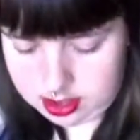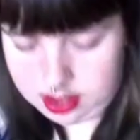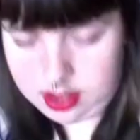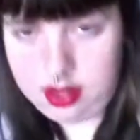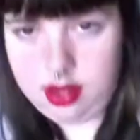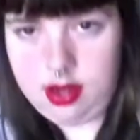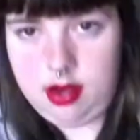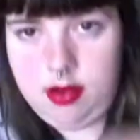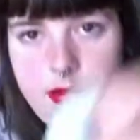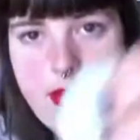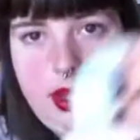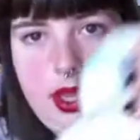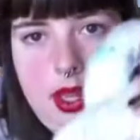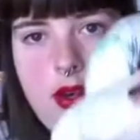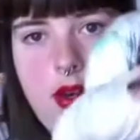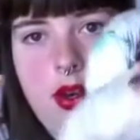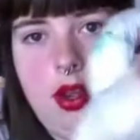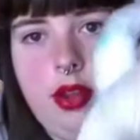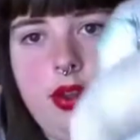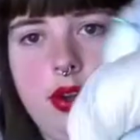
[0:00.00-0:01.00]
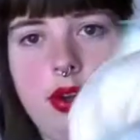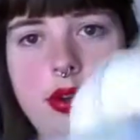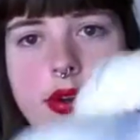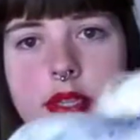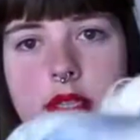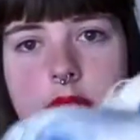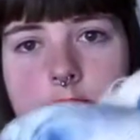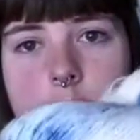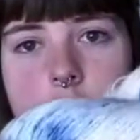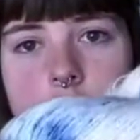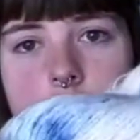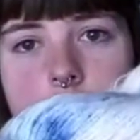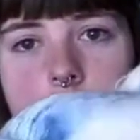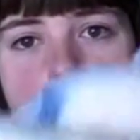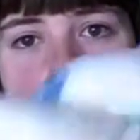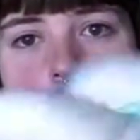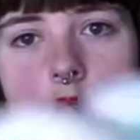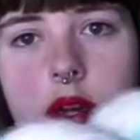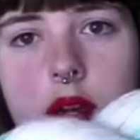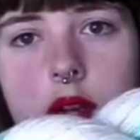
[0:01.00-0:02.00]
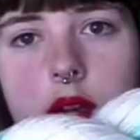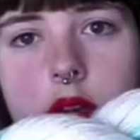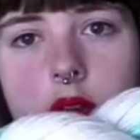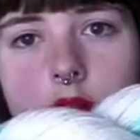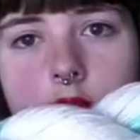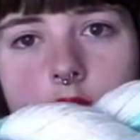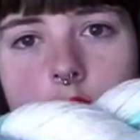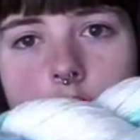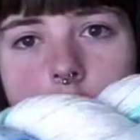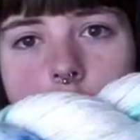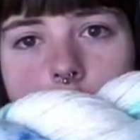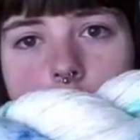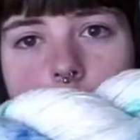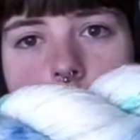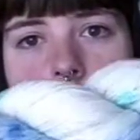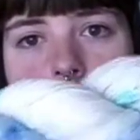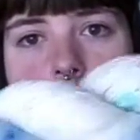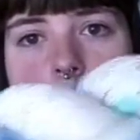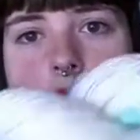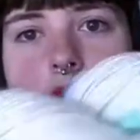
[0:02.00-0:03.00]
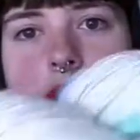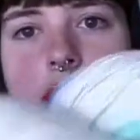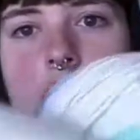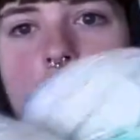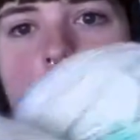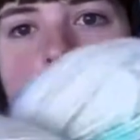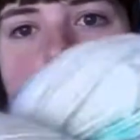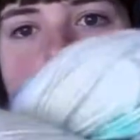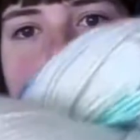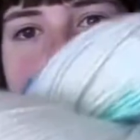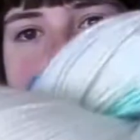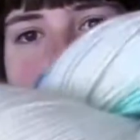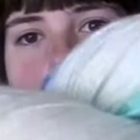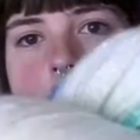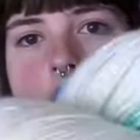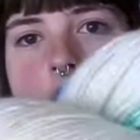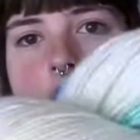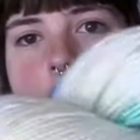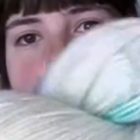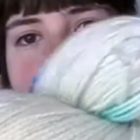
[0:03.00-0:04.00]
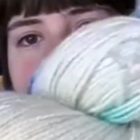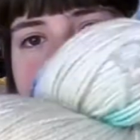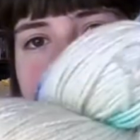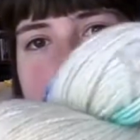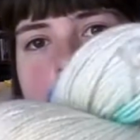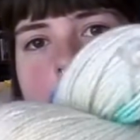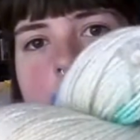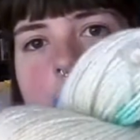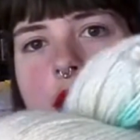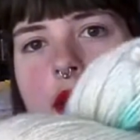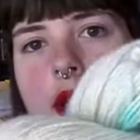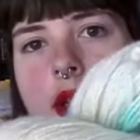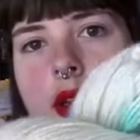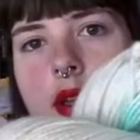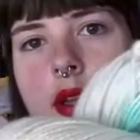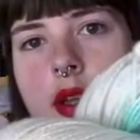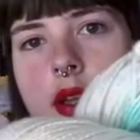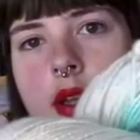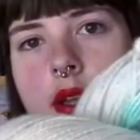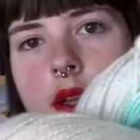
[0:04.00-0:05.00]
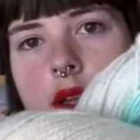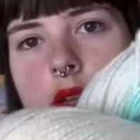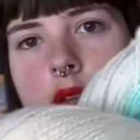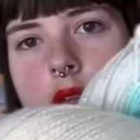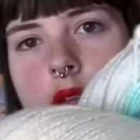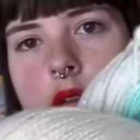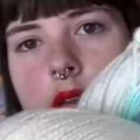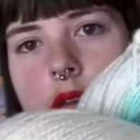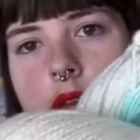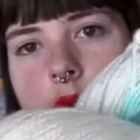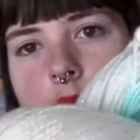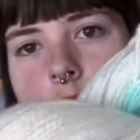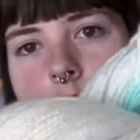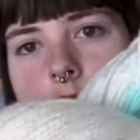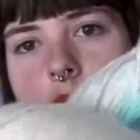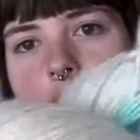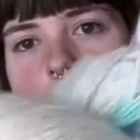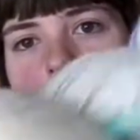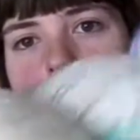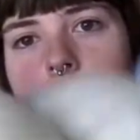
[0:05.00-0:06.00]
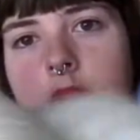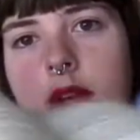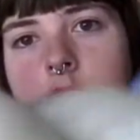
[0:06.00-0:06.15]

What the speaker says: Another Christmas color, which is on Stelina. I don't know